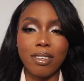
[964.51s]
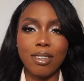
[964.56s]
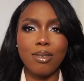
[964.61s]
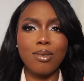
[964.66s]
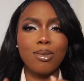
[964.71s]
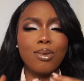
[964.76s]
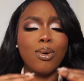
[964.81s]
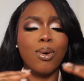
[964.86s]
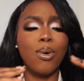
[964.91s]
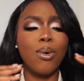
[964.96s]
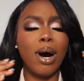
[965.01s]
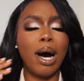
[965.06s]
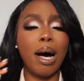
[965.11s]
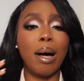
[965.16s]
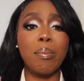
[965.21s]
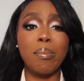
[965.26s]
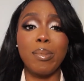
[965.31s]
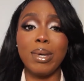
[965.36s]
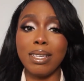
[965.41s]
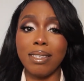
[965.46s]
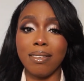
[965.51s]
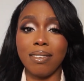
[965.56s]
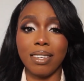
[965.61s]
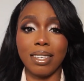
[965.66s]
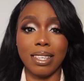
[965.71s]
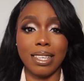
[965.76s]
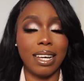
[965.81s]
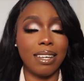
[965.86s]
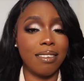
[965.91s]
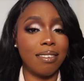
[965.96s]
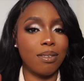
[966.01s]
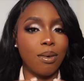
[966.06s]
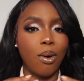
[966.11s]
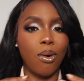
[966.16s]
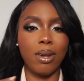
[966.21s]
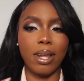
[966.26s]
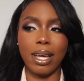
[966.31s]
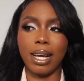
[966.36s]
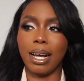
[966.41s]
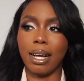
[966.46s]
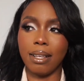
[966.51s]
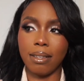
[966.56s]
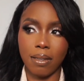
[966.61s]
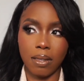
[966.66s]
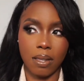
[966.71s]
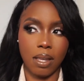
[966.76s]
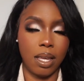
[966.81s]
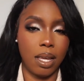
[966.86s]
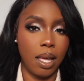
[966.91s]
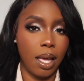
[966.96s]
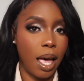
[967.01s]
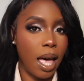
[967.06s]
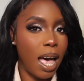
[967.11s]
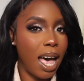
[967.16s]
It's so amazing. That's all I can say.